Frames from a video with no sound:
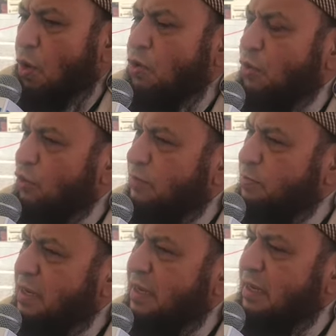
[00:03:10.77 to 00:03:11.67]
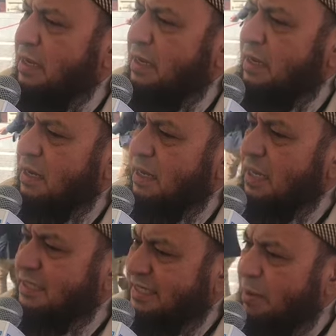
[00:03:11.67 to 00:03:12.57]
Or you could be
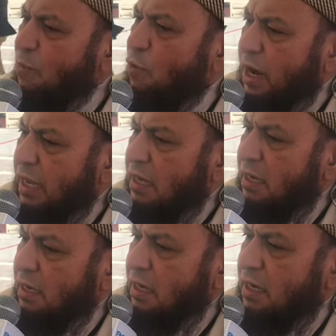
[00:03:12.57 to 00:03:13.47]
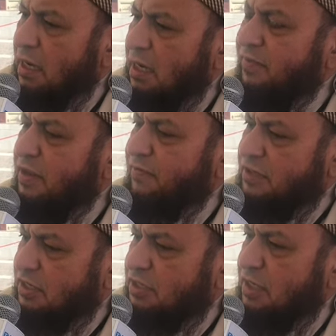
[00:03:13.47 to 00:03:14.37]
in some way, even if
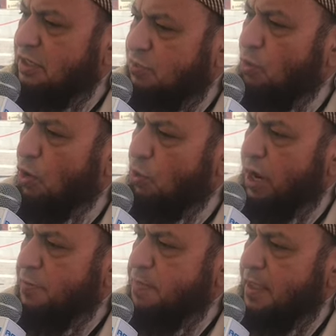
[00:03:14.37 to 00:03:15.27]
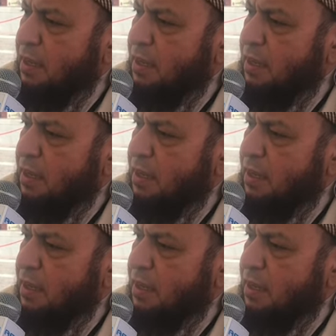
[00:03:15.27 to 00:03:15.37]
it's in a small way,